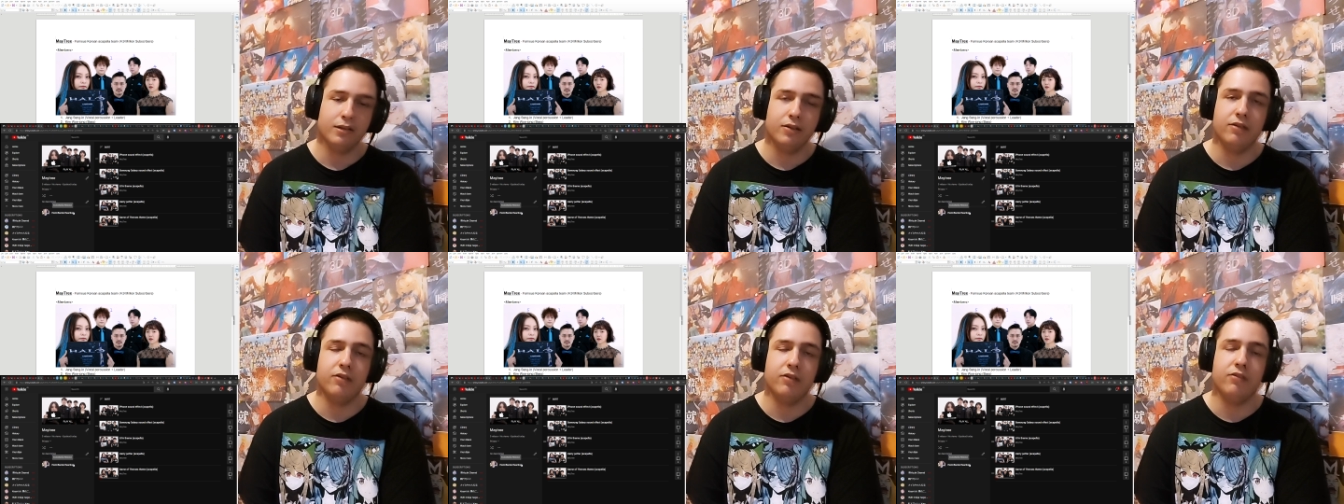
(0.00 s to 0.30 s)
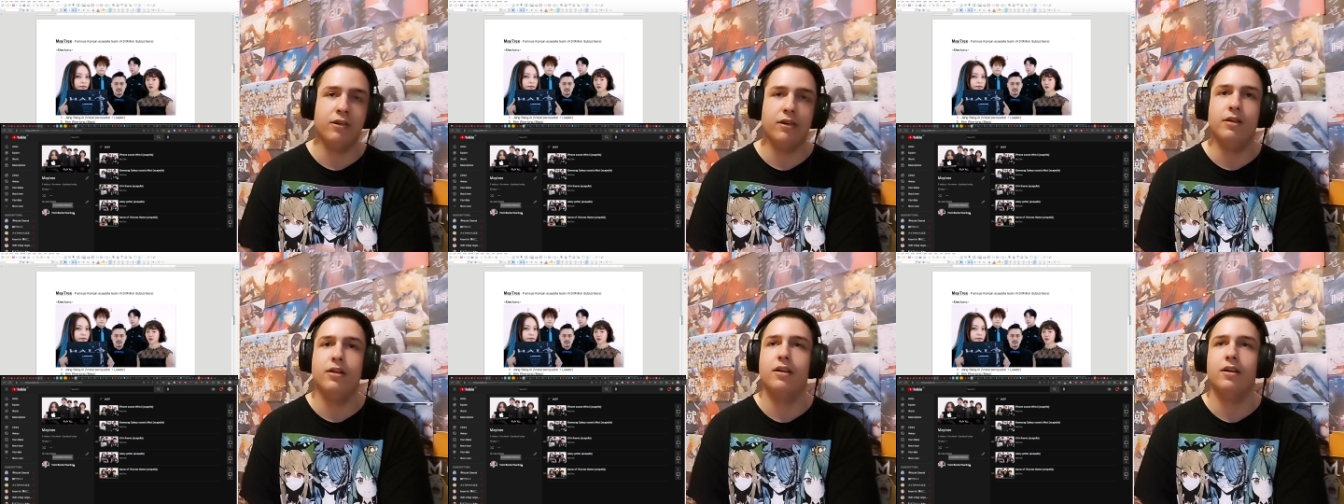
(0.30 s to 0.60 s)

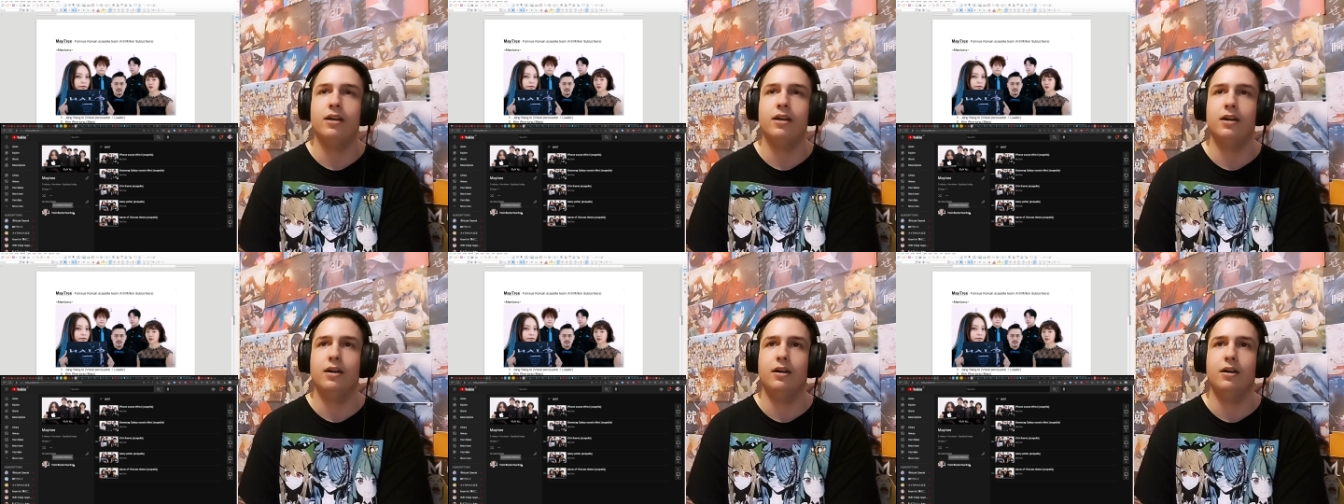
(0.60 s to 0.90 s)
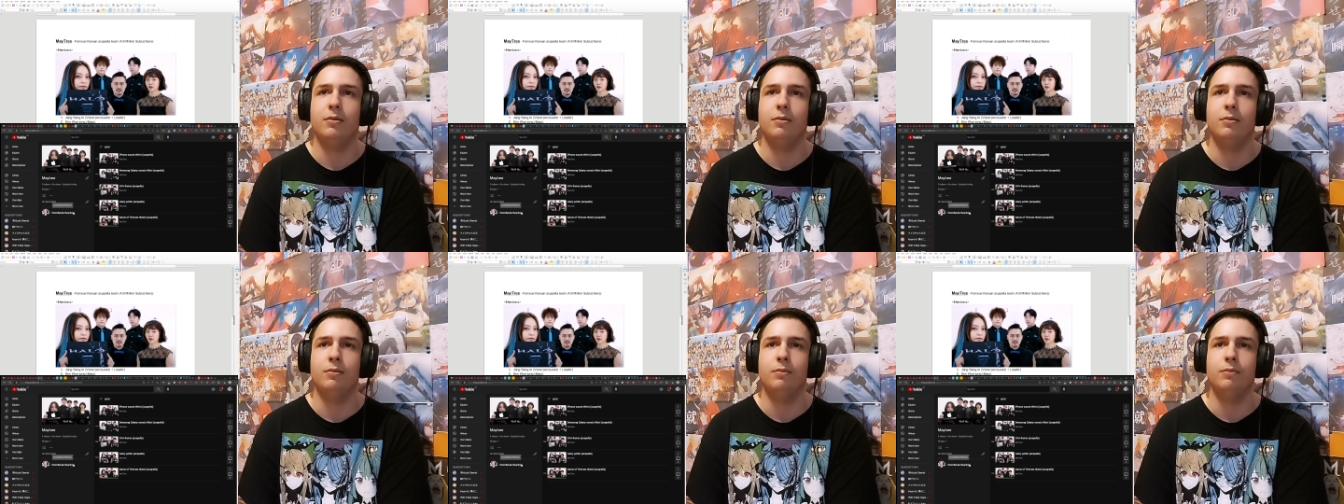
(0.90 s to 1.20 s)
Disney,
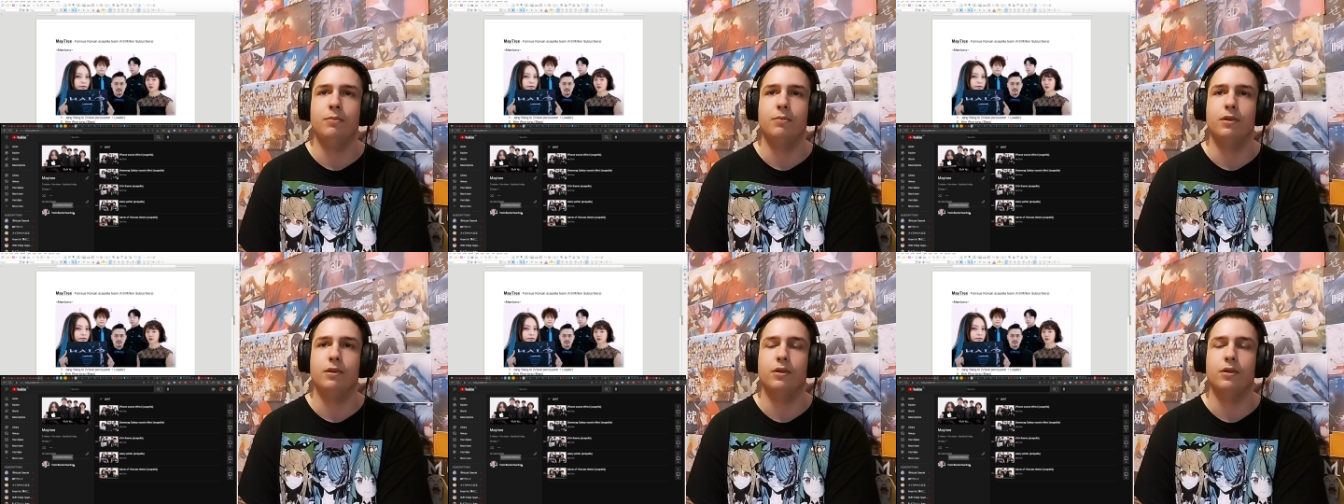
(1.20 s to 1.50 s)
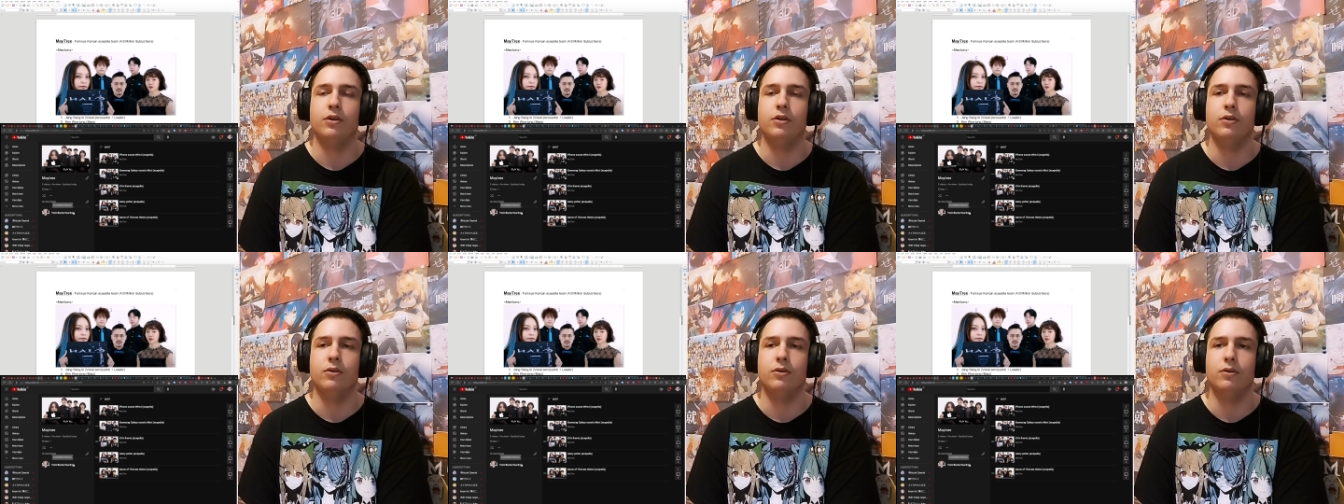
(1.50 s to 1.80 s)
um,
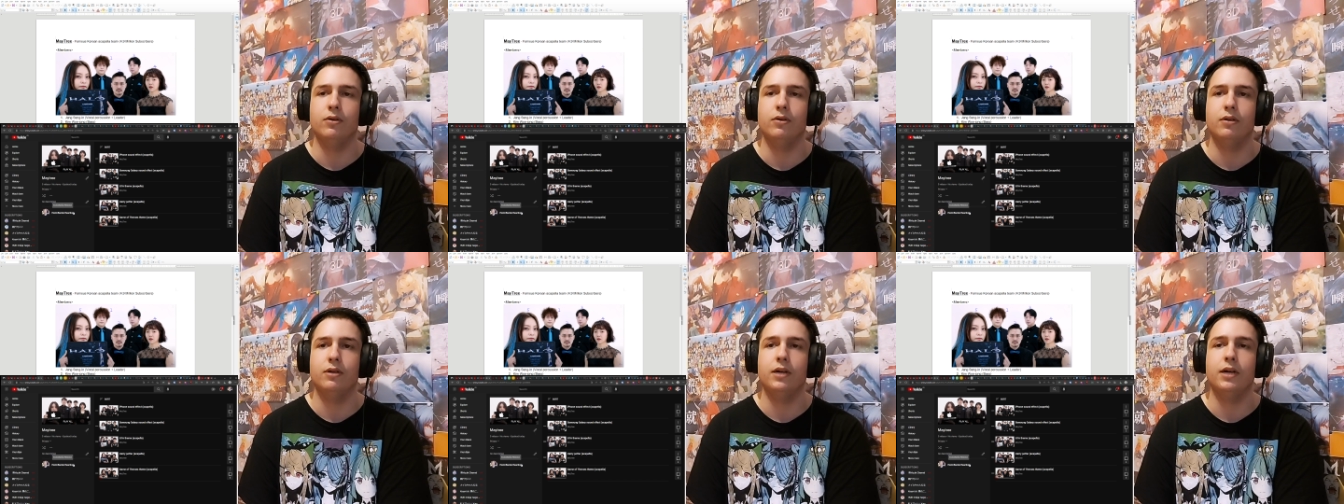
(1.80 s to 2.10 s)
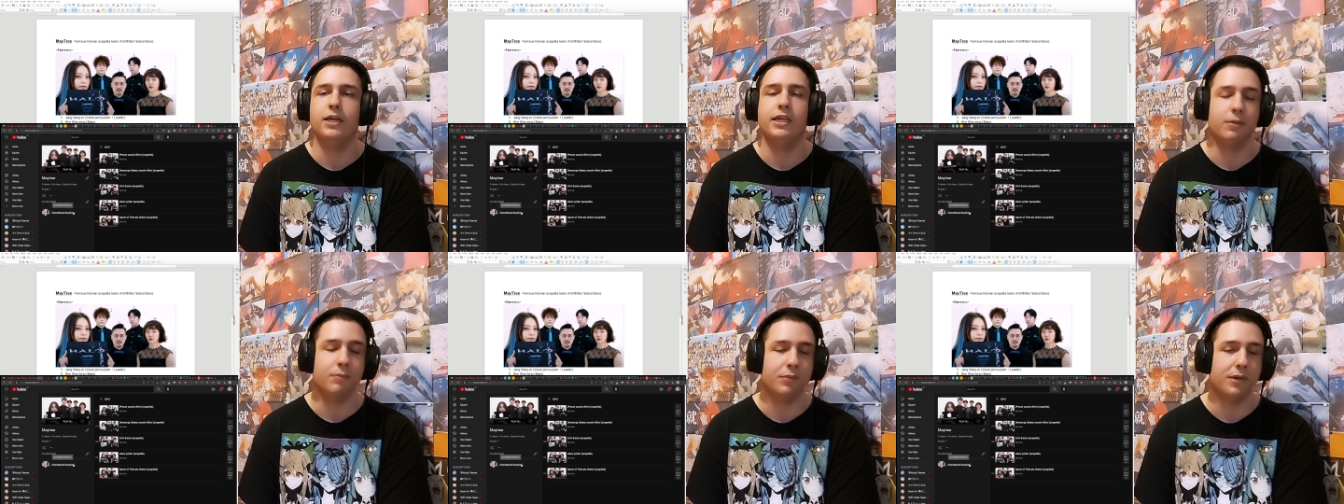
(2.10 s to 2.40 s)
you know,
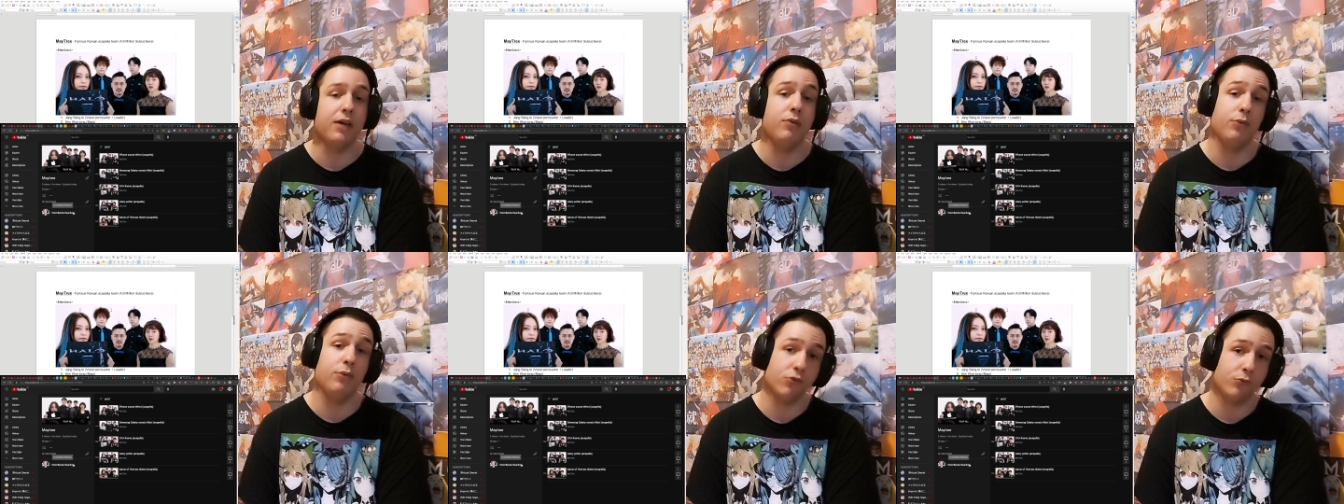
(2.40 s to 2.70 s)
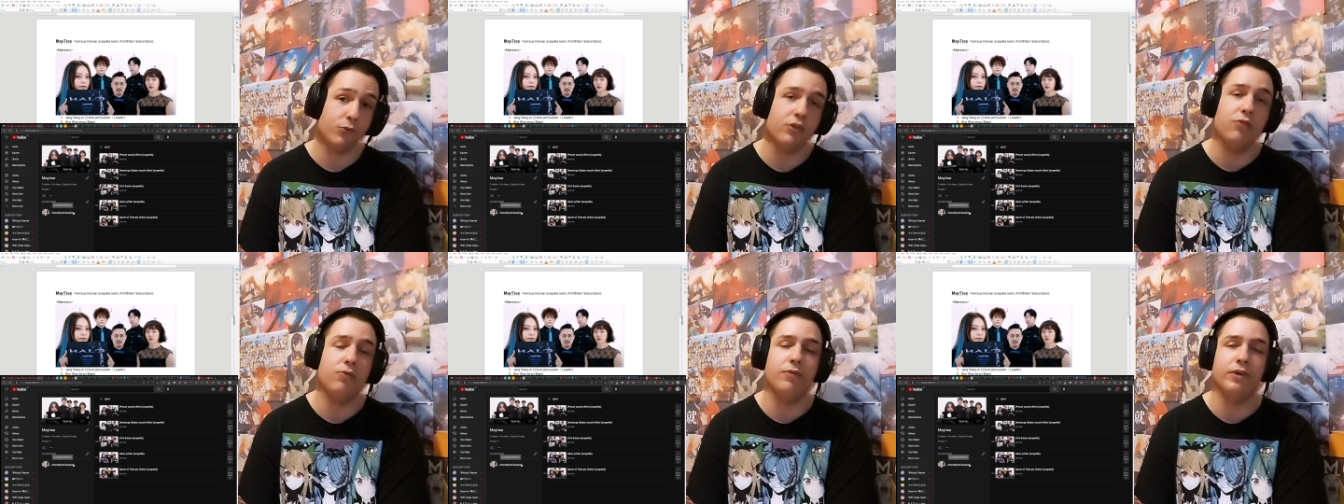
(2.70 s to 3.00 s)
a cappella,
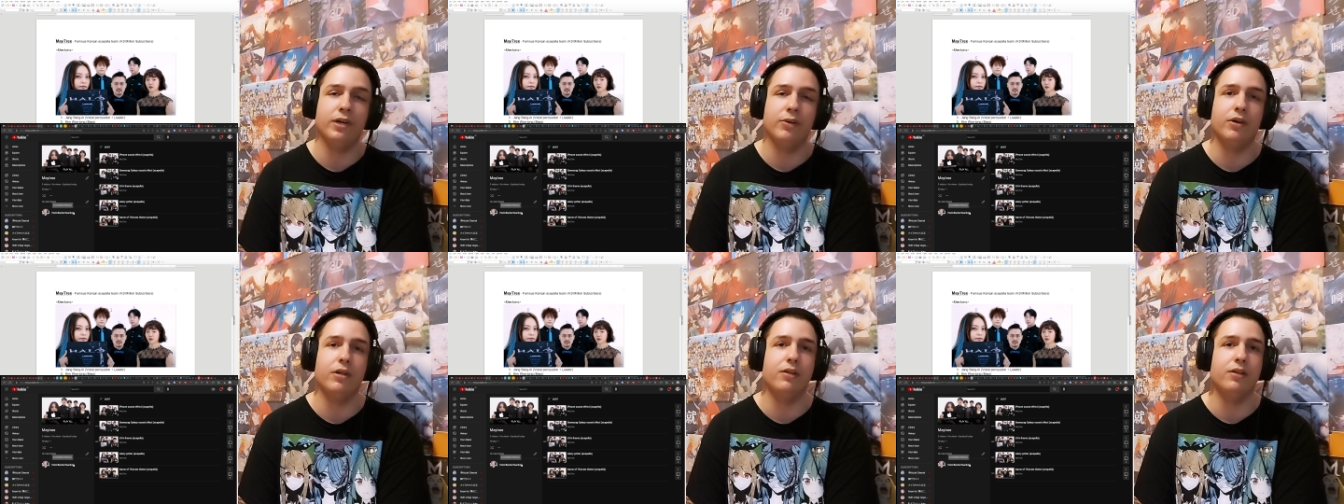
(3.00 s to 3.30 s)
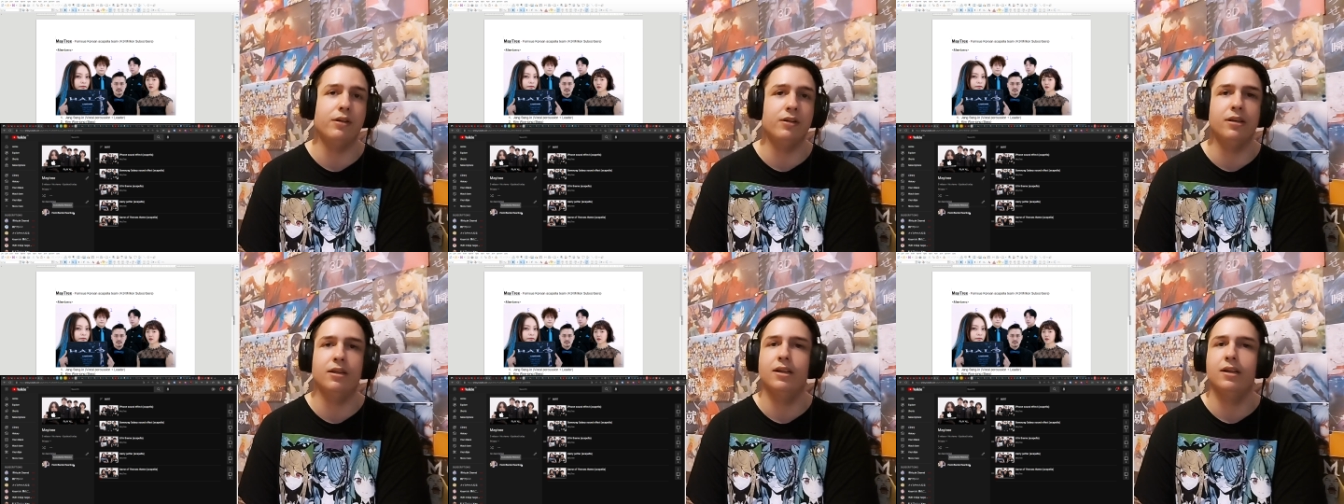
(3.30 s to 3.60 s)
which was very
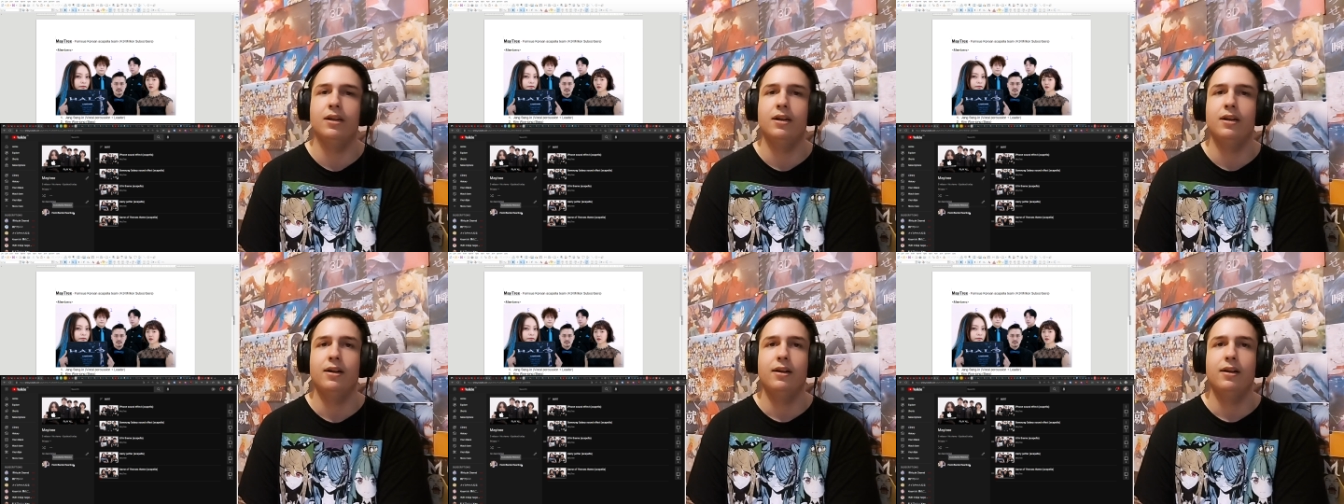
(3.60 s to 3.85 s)
well done.